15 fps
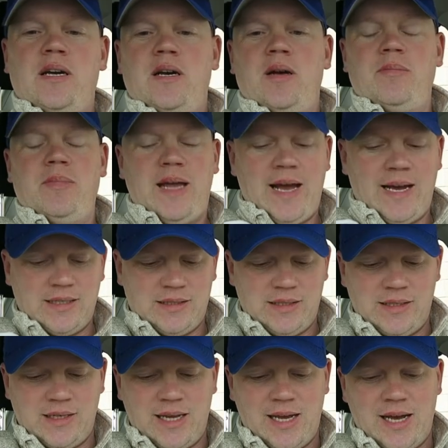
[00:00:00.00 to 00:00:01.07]
up nice
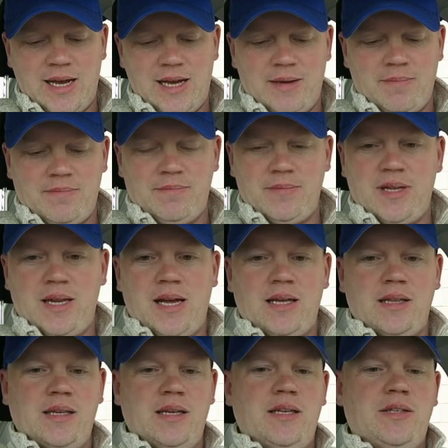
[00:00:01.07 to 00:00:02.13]
and tight
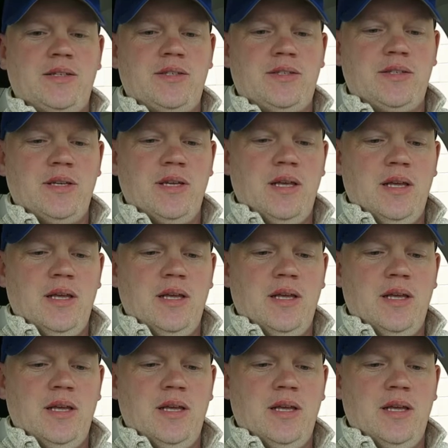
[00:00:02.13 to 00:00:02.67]
like this.